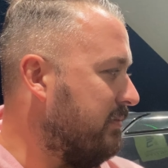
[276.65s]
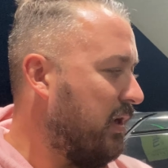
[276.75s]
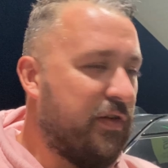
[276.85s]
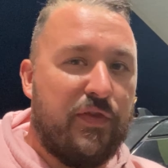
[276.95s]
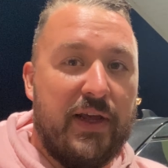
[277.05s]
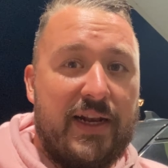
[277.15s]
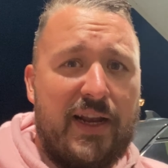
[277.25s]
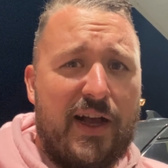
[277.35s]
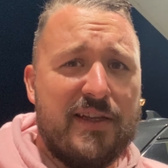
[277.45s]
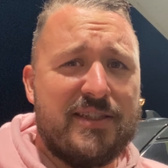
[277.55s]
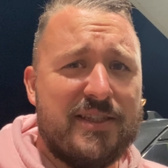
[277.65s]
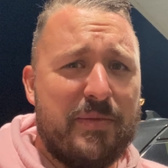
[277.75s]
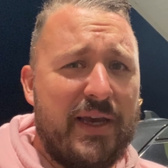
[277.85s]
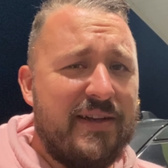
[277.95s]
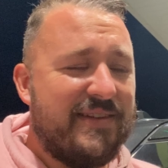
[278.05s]
Hopefully it lasts a
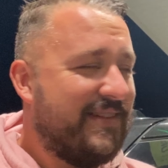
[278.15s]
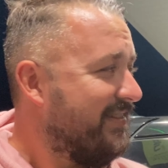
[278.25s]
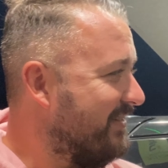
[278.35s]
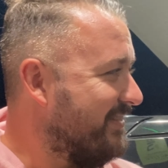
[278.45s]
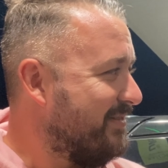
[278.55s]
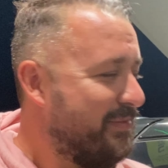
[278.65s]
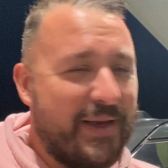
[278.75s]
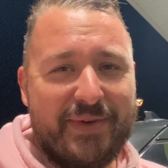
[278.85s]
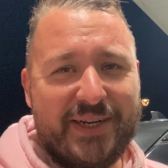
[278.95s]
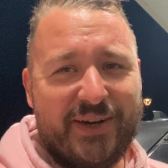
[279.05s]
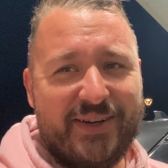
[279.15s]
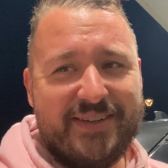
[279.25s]
bit. Maybe not.